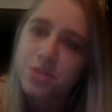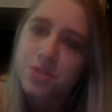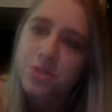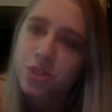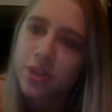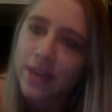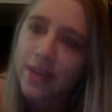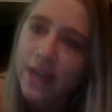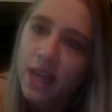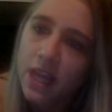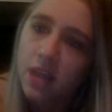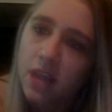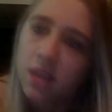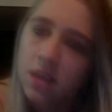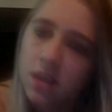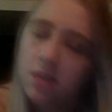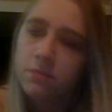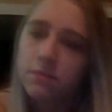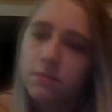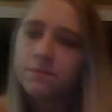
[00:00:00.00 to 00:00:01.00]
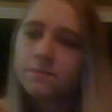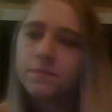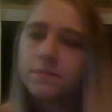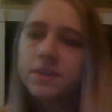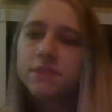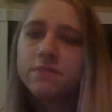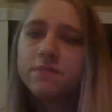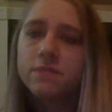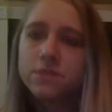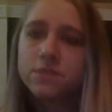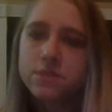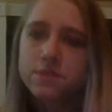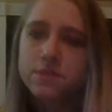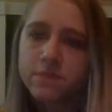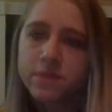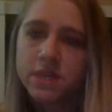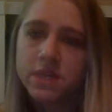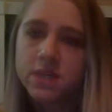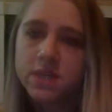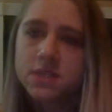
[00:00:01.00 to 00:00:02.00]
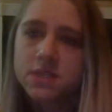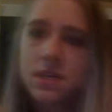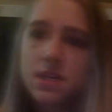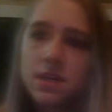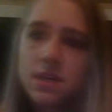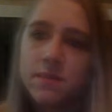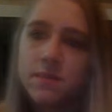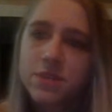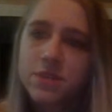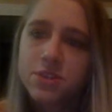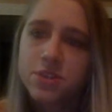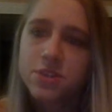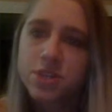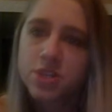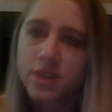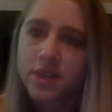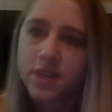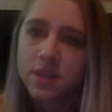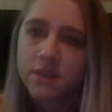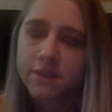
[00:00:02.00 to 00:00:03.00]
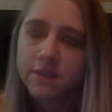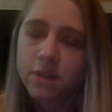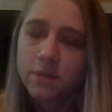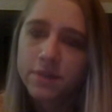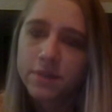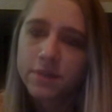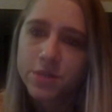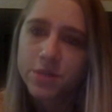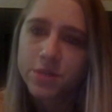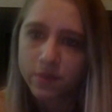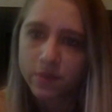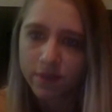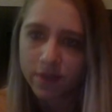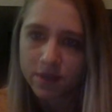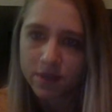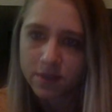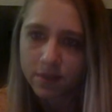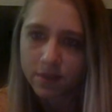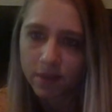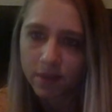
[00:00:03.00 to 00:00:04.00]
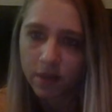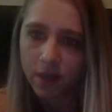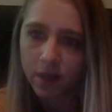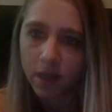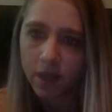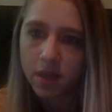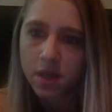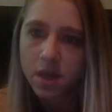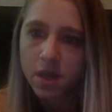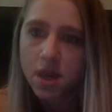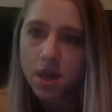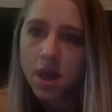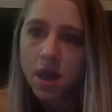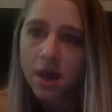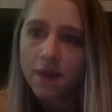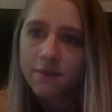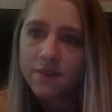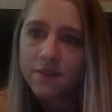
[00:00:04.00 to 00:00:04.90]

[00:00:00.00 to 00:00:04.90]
training, and big focus for me is dynamic stretching and developing joint flexibility. I've